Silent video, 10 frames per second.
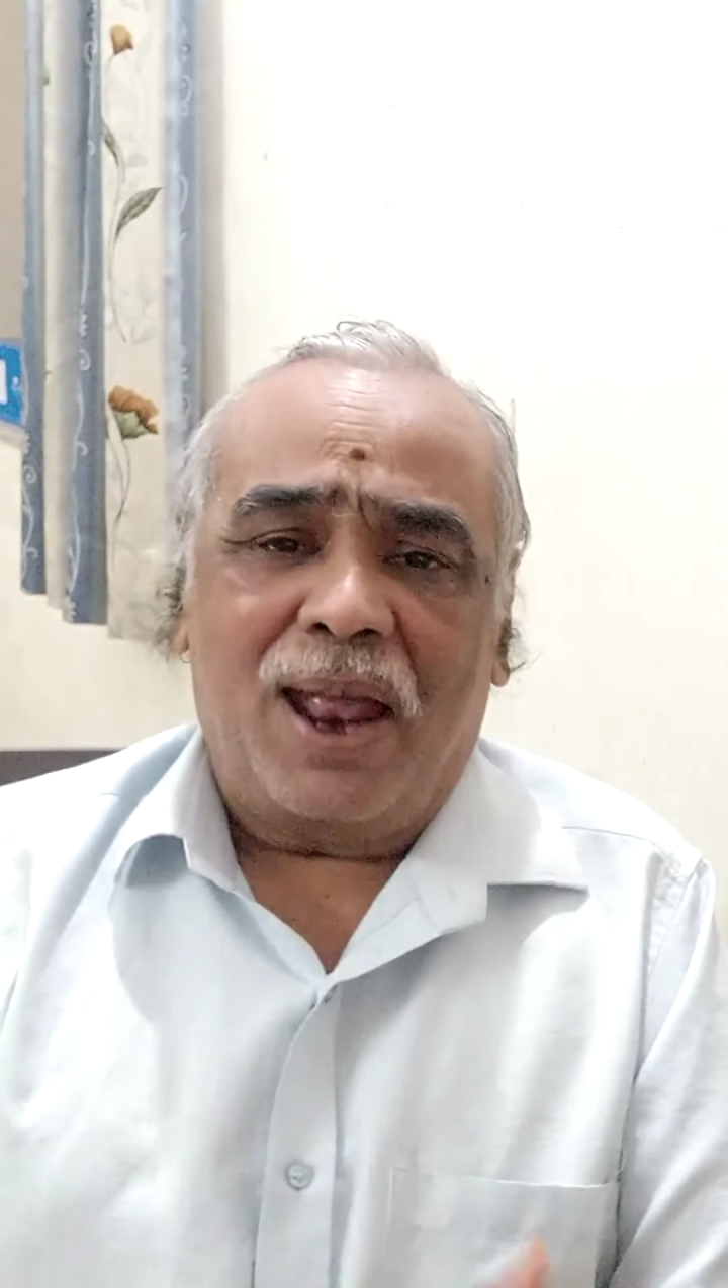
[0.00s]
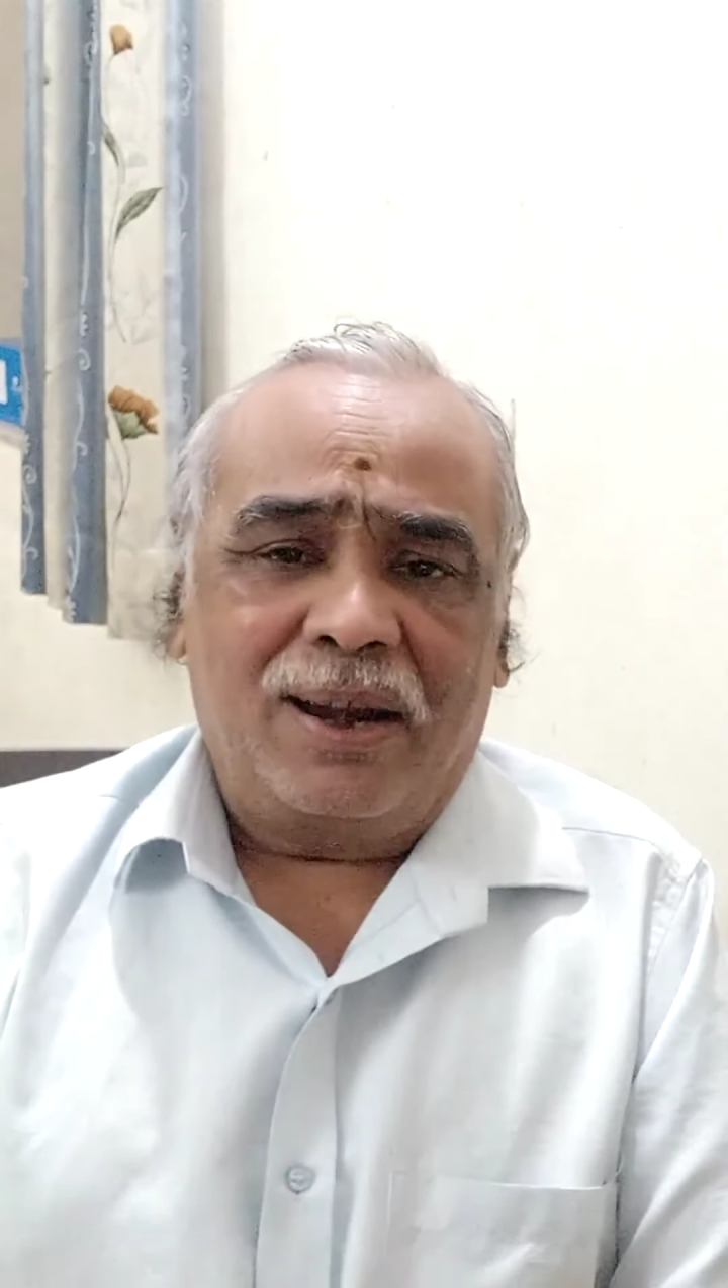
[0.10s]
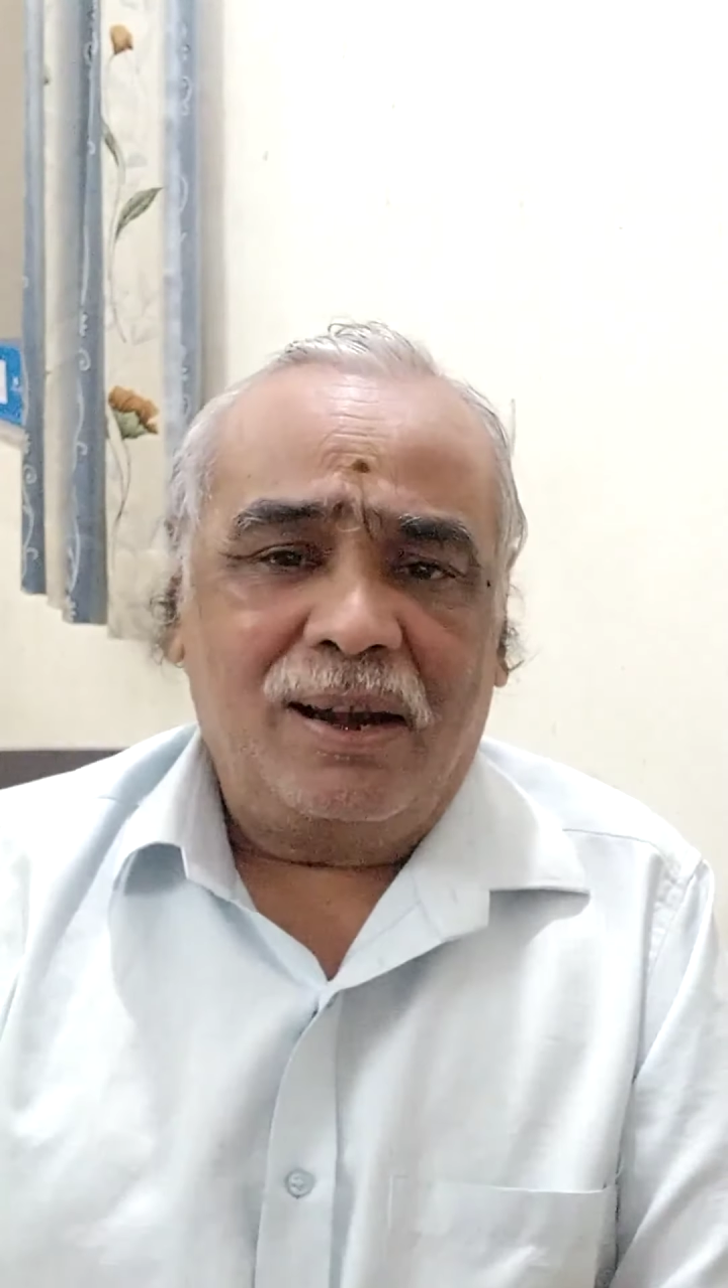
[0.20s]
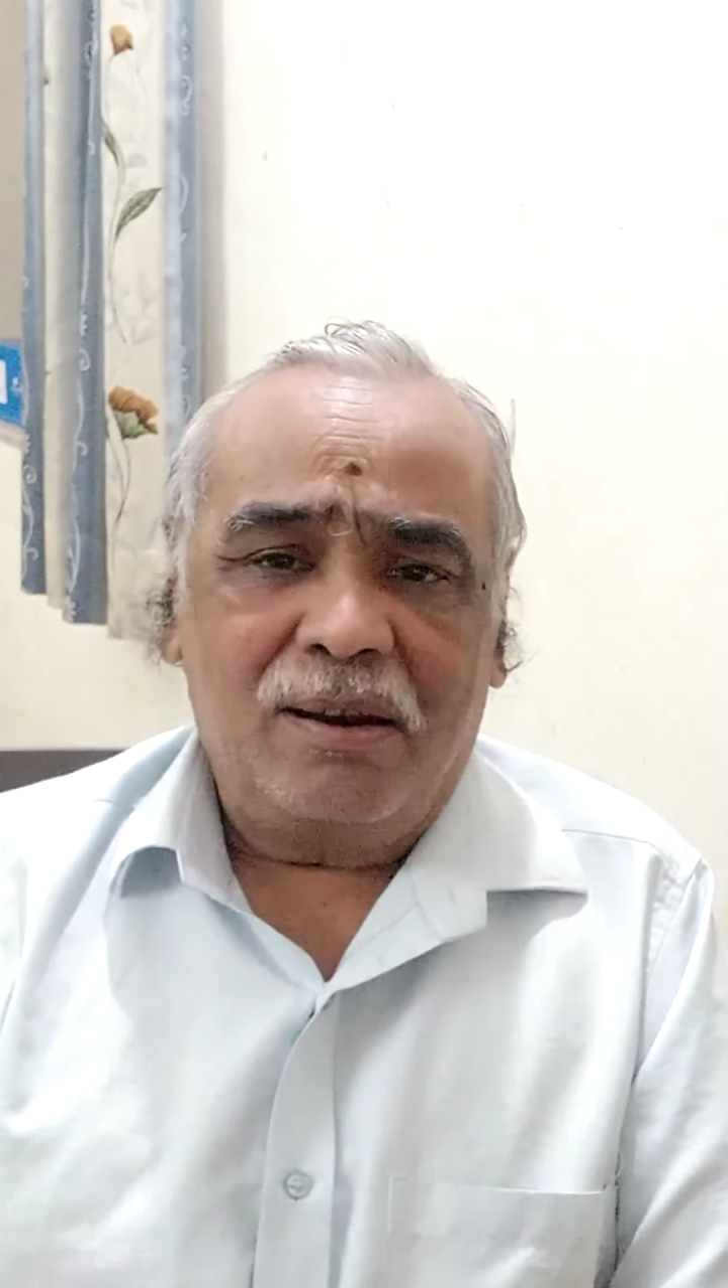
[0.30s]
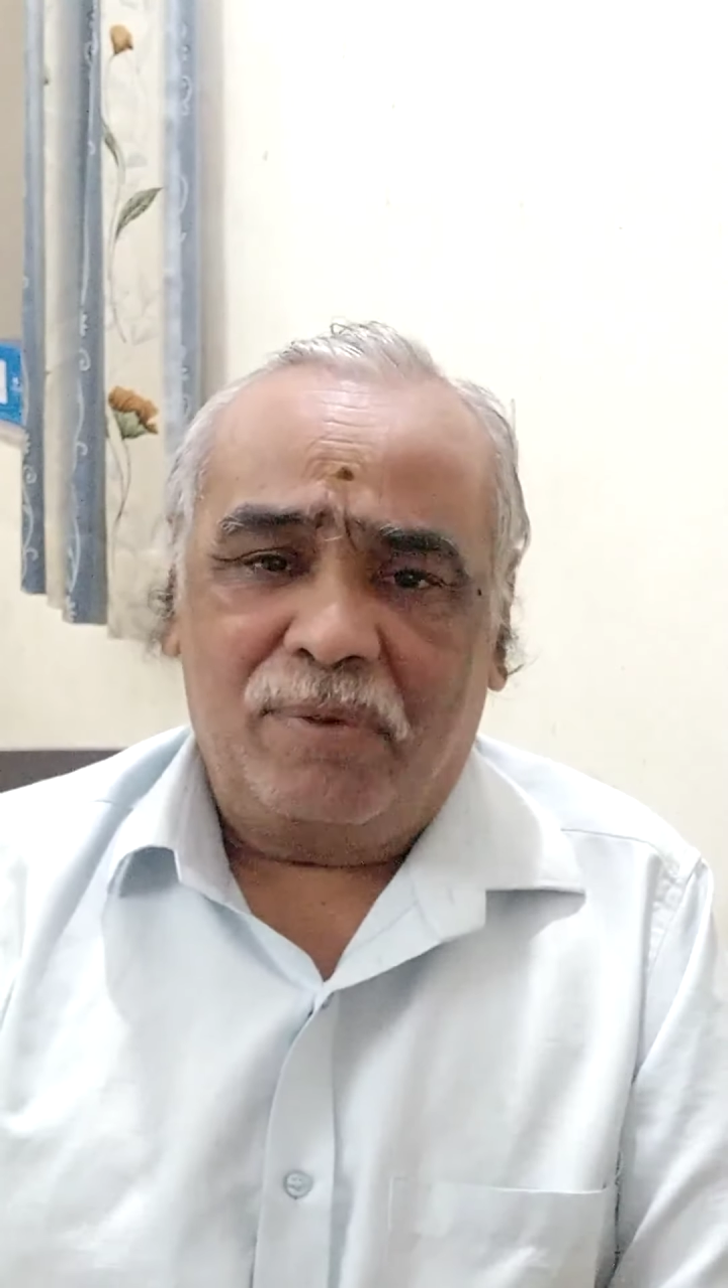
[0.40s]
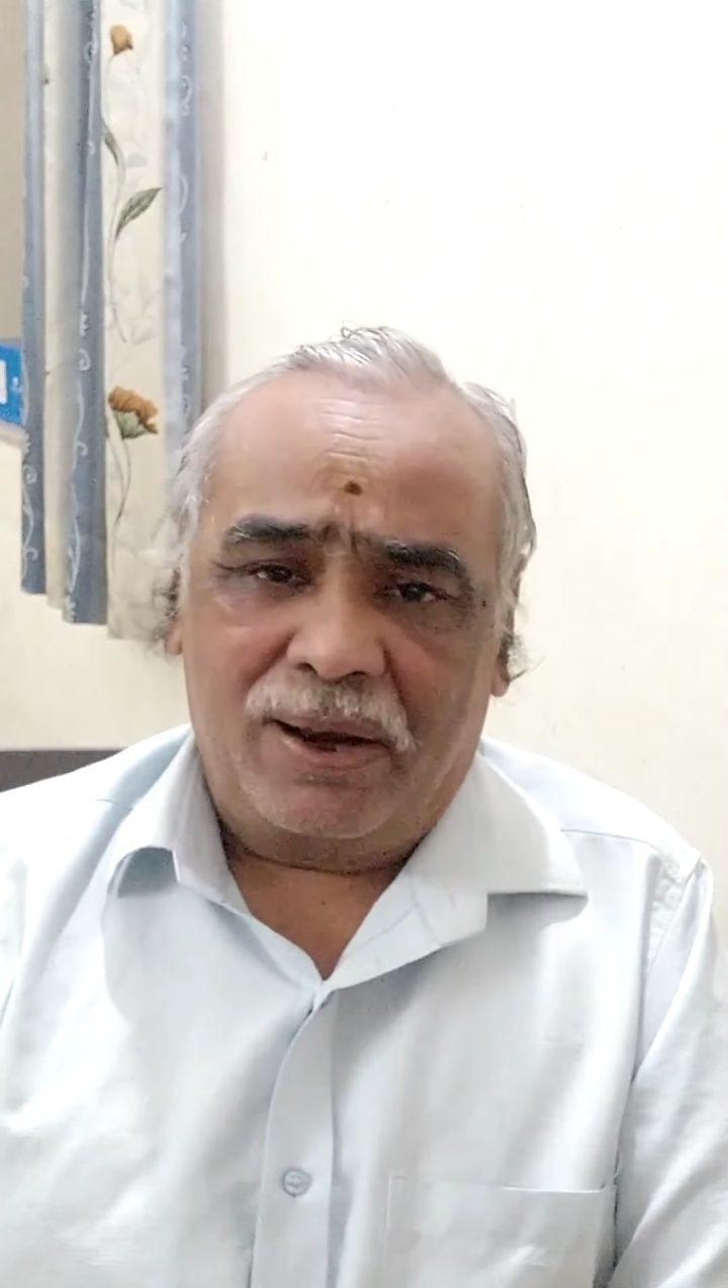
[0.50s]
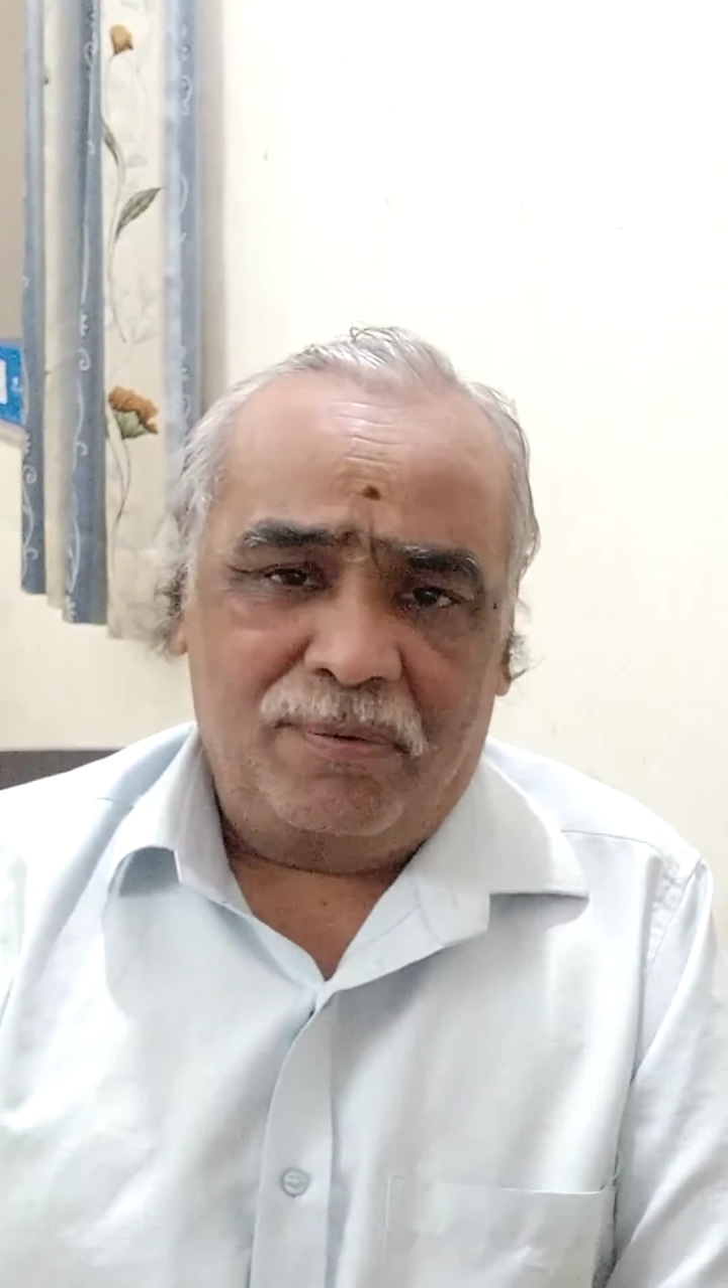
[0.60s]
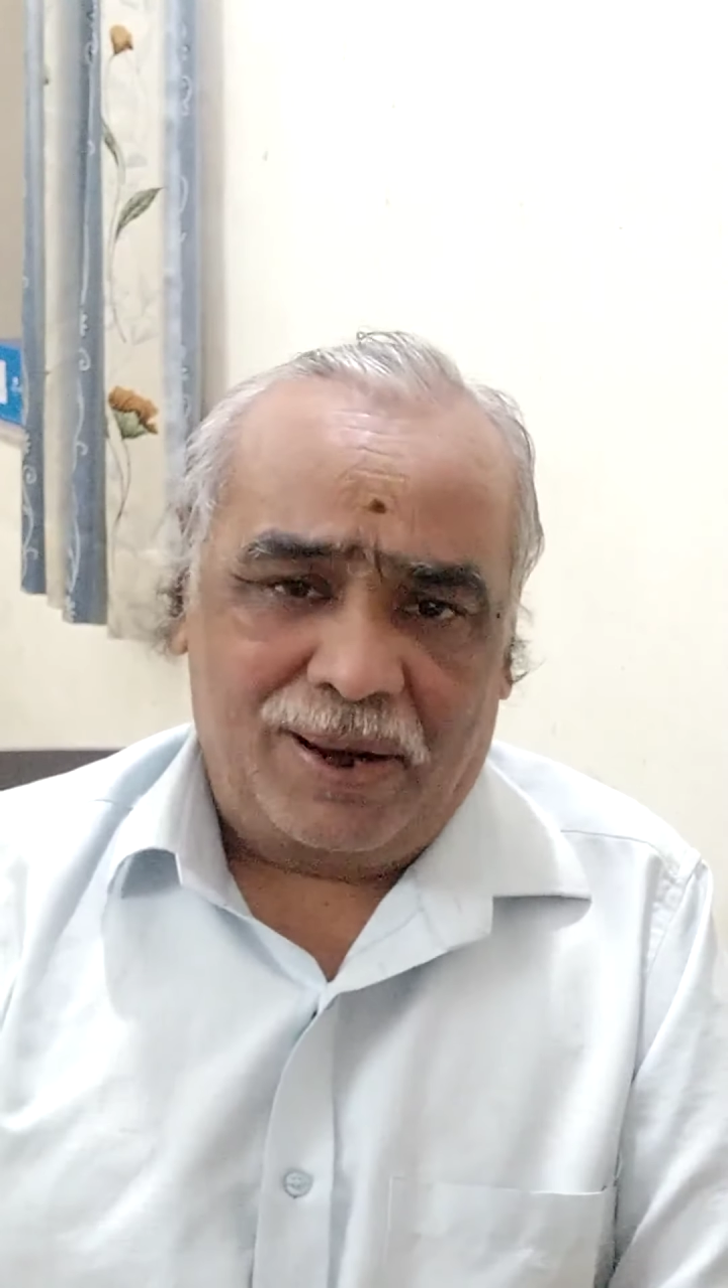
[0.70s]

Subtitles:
be handled very